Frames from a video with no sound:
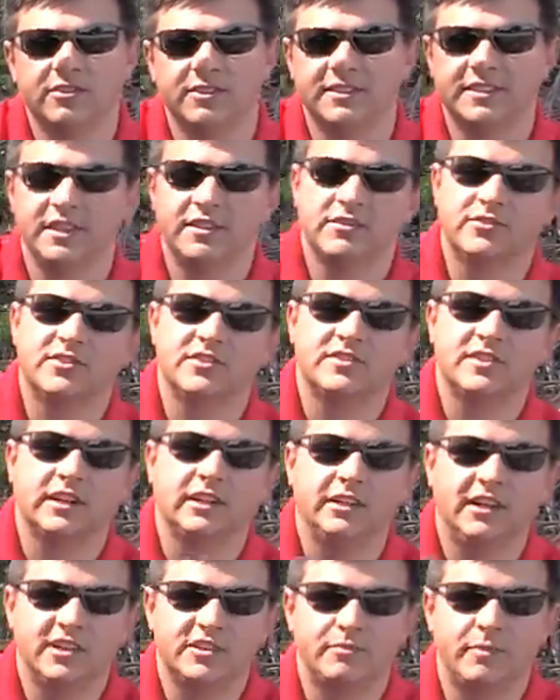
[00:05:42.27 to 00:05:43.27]
Instead, there's just a
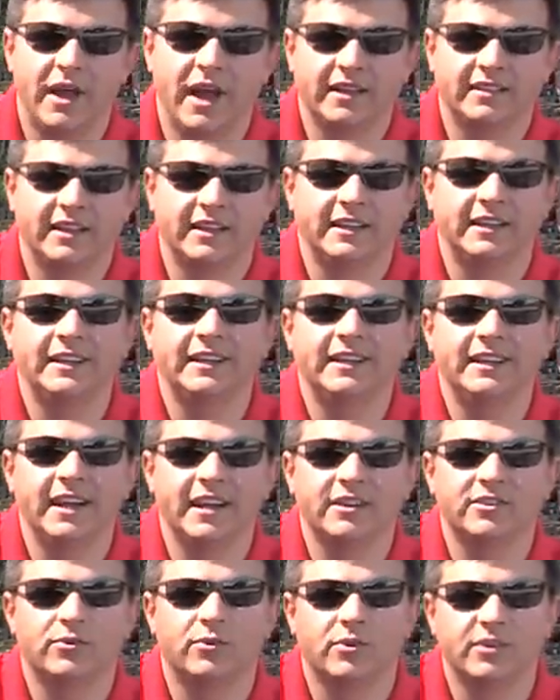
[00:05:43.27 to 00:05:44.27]
clutch pack that can
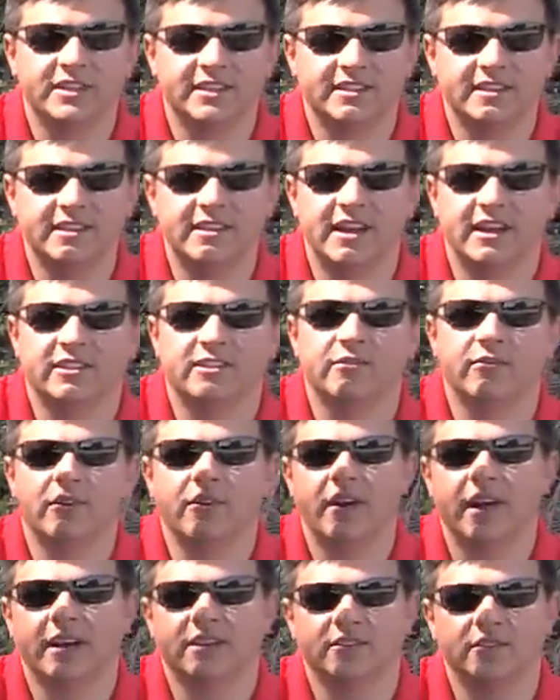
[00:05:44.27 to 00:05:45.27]
connect or disconnect the
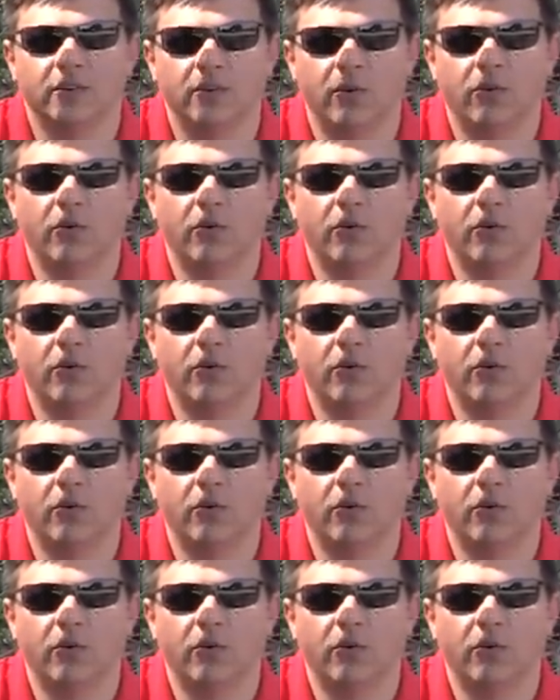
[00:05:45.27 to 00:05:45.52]
rear axle